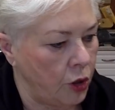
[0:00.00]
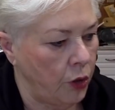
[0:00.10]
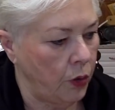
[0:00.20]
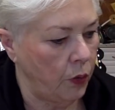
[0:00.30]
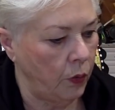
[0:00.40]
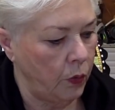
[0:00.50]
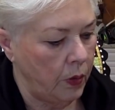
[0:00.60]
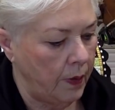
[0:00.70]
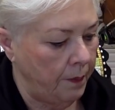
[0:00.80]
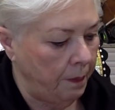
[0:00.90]
to,
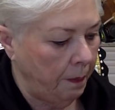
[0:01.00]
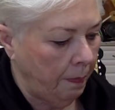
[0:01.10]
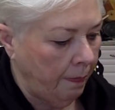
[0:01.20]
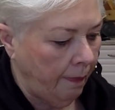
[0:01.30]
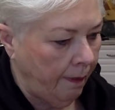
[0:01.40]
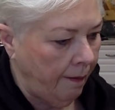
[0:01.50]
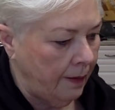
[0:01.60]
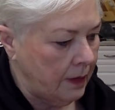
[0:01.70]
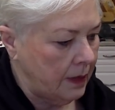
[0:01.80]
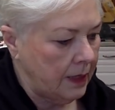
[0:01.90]

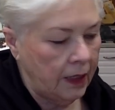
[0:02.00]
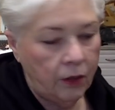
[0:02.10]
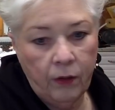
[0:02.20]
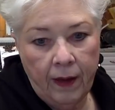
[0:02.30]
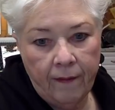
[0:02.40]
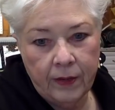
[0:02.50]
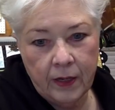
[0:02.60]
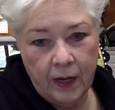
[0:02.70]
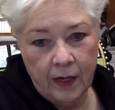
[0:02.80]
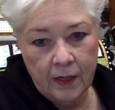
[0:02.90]
since I don't have it
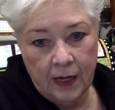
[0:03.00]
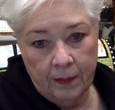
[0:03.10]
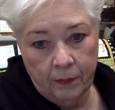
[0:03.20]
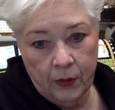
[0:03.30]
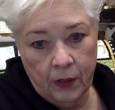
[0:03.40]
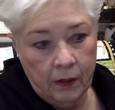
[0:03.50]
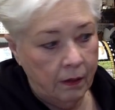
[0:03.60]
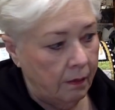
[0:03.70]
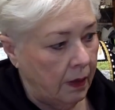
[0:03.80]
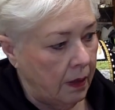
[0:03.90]
yet, and I'm going to
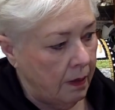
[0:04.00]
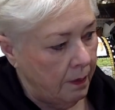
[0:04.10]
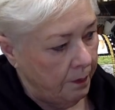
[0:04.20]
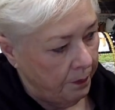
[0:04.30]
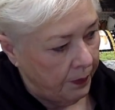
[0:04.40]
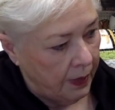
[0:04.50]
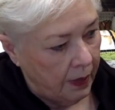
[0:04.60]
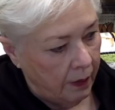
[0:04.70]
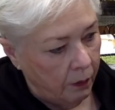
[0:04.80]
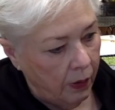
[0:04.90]

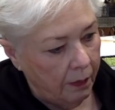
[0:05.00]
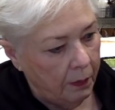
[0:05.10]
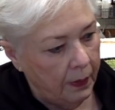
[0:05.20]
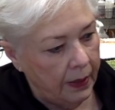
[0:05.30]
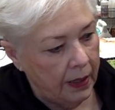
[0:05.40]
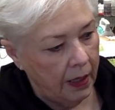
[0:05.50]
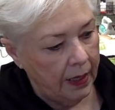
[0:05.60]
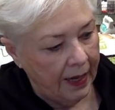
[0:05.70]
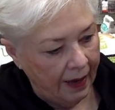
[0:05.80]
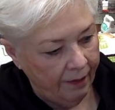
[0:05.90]
probably not
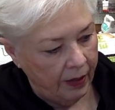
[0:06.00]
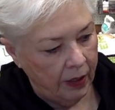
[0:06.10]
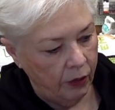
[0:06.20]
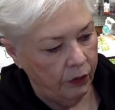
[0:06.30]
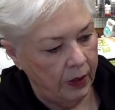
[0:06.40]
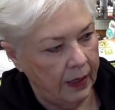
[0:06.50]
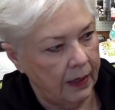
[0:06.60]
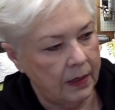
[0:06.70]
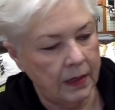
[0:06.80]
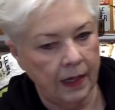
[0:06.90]
have it here the
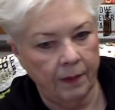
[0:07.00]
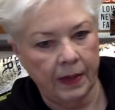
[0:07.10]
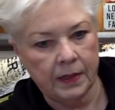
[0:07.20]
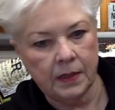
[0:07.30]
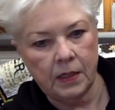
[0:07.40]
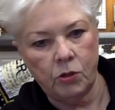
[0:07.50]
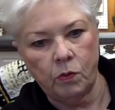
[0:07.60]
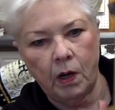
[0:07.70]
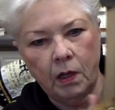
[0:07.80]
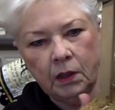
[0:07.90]
next time I see you
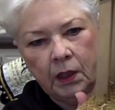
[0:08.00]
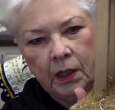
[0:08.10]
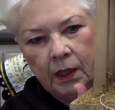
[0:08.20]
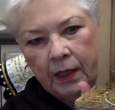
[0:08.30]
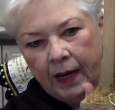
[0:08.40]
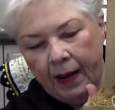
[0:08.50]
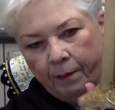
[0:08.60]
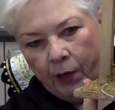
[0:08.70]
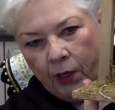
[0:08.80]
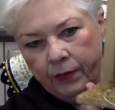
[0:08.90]
all, I
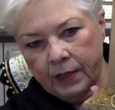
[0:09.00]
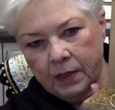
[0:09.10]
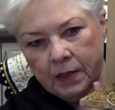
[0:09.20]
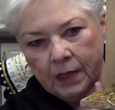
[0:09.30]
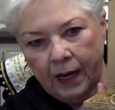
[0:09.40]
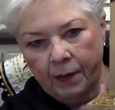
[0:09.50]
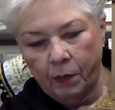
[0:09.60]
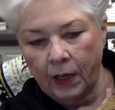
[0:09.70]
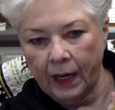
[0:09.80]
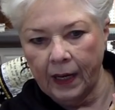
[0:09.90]
bought this
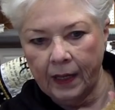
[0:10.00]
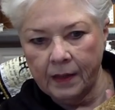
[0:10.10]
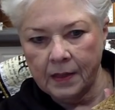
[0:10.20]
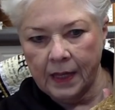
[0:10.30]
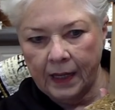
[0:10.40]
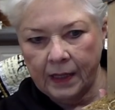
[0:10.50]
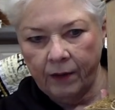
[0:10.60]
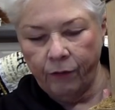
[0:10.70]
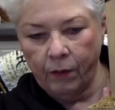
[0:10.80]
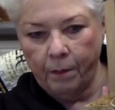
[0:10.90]
stable. I got this idea
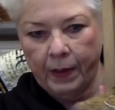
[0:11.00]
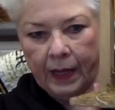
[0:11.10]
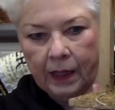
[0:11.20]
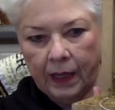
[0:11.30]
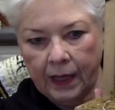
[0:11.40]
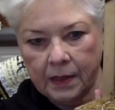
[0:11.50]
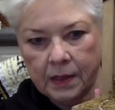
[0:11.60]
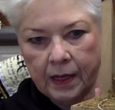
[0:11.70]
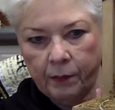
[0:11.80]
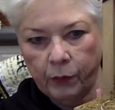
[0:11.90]
from Becca at
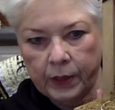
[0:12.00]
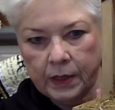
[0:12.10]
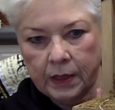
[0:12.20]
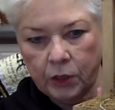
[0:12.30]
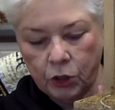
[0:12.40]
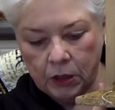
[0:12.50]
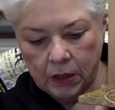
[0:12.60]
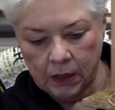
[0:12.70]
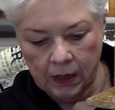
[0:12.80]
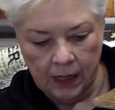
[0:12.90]
Sambry
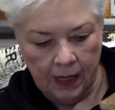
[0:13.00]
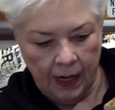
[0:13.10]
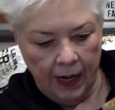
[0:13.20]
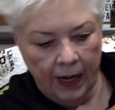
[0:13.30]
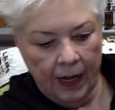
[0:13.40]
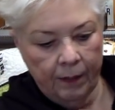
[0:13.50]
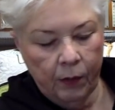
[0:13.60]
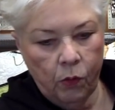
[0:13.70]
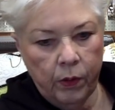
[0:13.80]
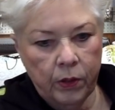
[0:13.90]
Stitches, and I'm
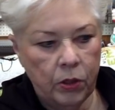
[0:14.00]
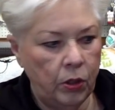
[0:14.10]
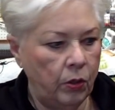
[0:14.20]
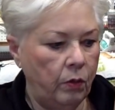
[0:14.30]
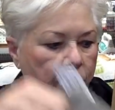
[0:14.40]
going to